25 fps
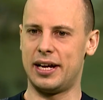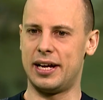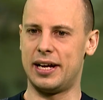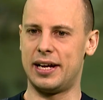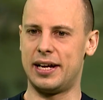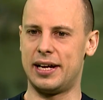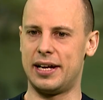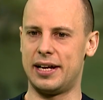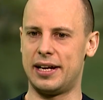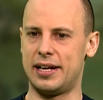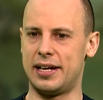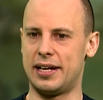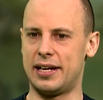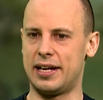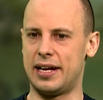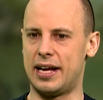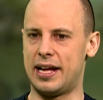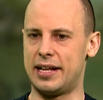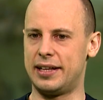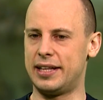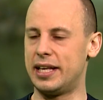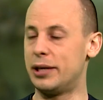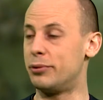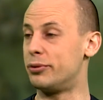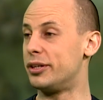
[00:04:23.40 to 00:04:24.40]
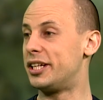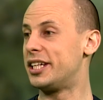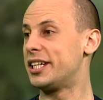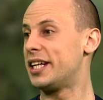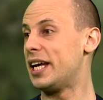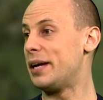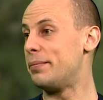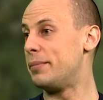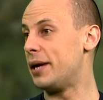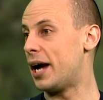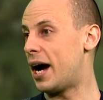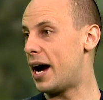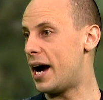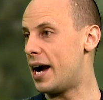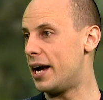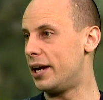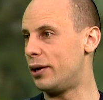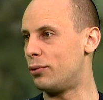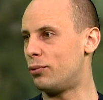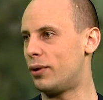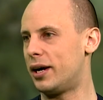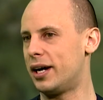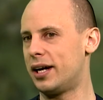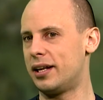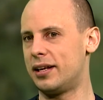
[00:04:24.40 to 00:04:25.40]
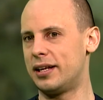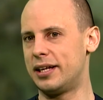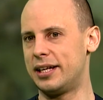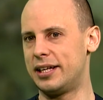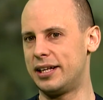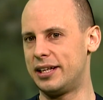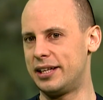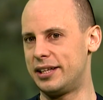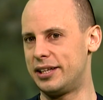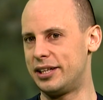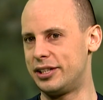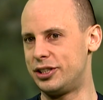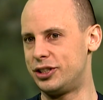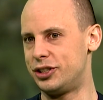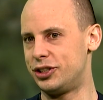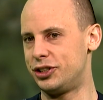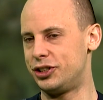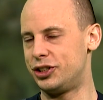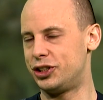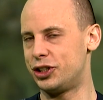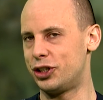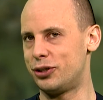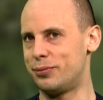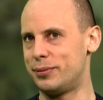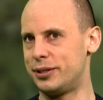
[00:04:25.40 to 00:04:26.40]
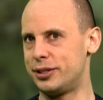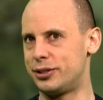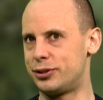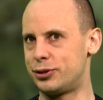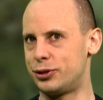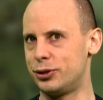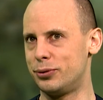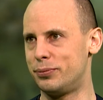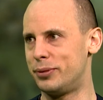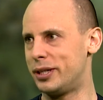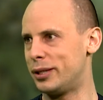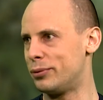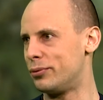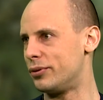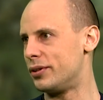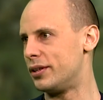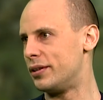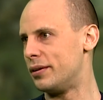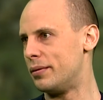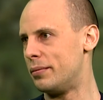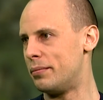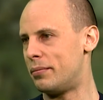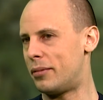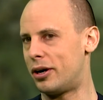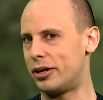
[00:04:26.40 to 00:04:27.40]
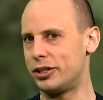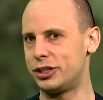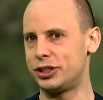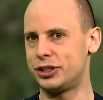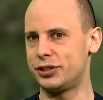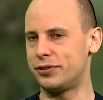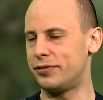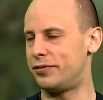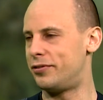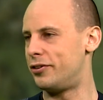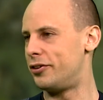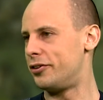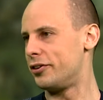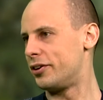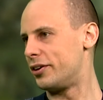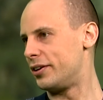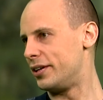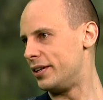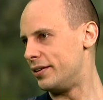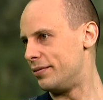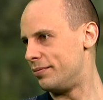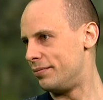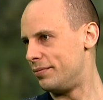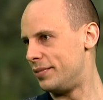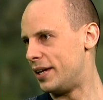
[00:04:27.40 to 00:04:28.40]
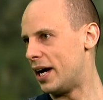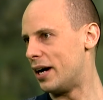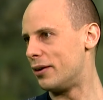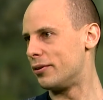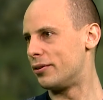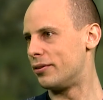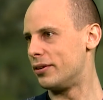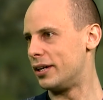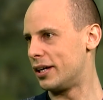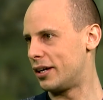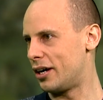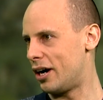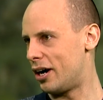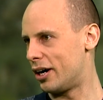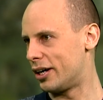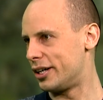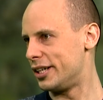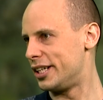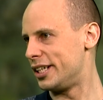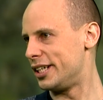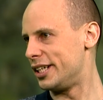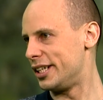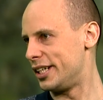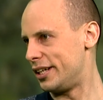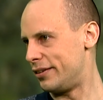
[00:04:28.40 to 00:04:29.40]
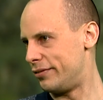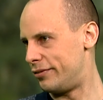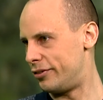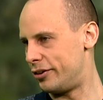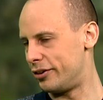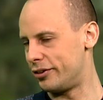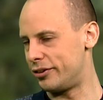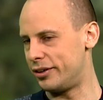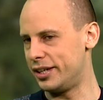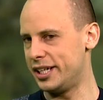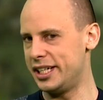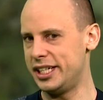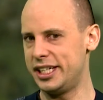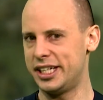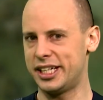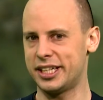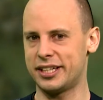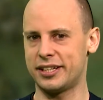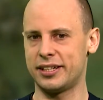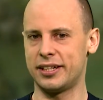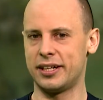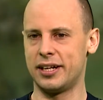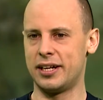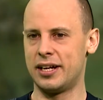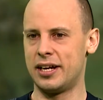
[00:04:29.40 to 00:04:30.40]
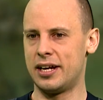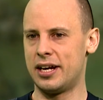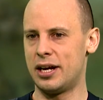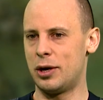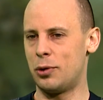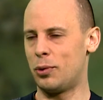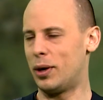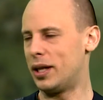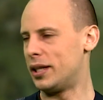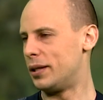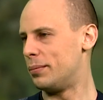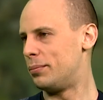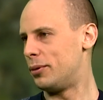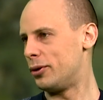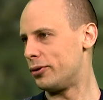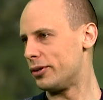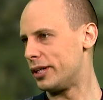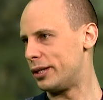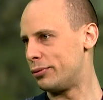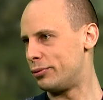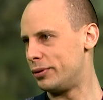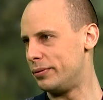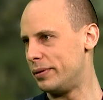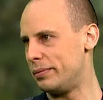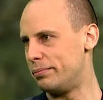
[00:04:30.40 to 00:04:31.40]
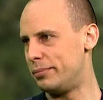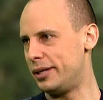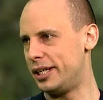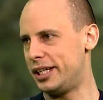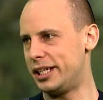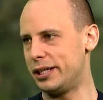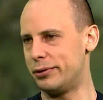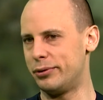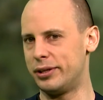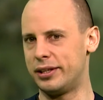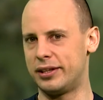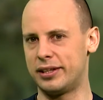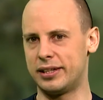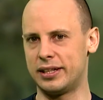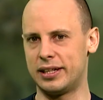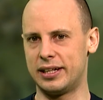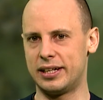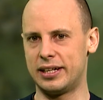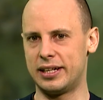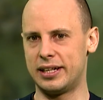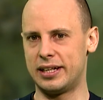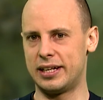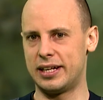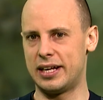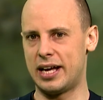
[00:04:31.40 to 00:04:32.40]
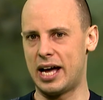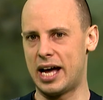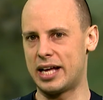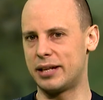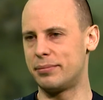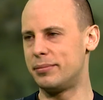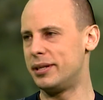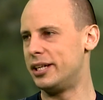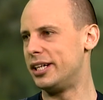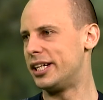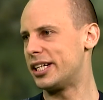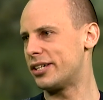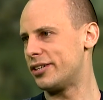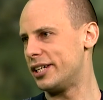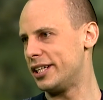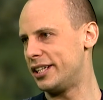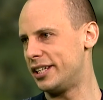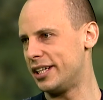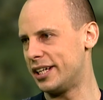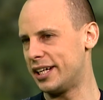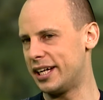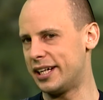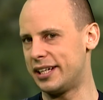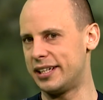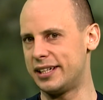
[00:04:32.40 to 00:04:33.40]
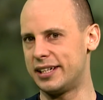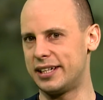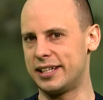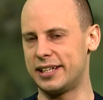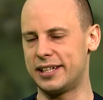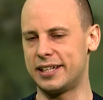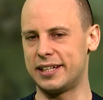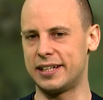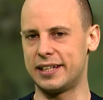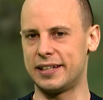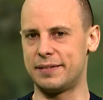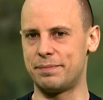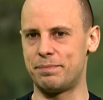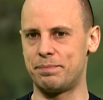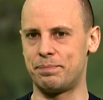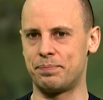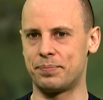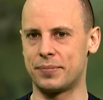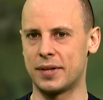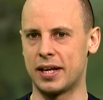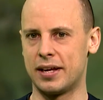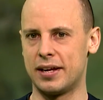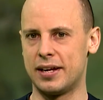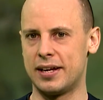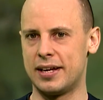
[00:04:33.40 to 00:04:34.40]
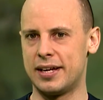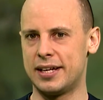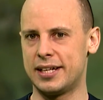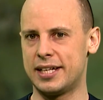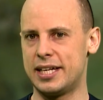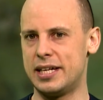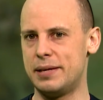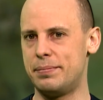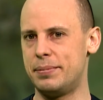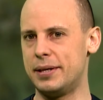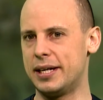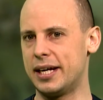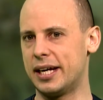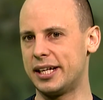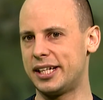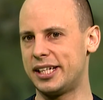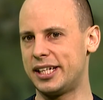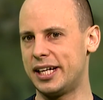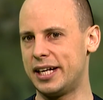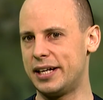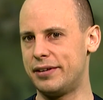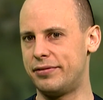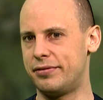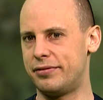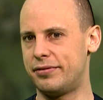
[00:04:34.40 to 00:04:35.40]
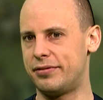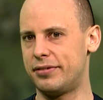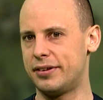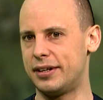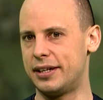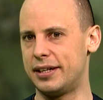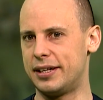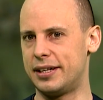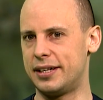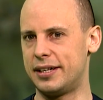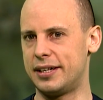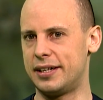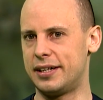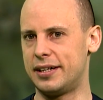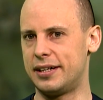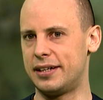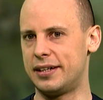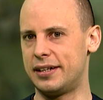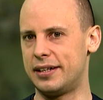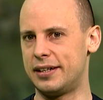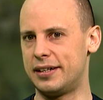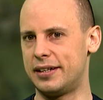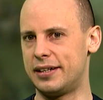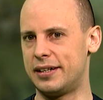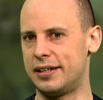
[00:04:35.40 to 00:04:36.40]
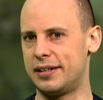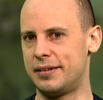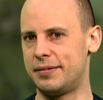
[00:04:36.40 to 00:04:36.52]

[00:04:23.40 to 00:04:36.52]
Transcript: uh, and they would stay behind while uh, the G German troops would march further down to the Caucasus and further east, while the Poles would be busy with uh, administrating and um, keeping a safe uh,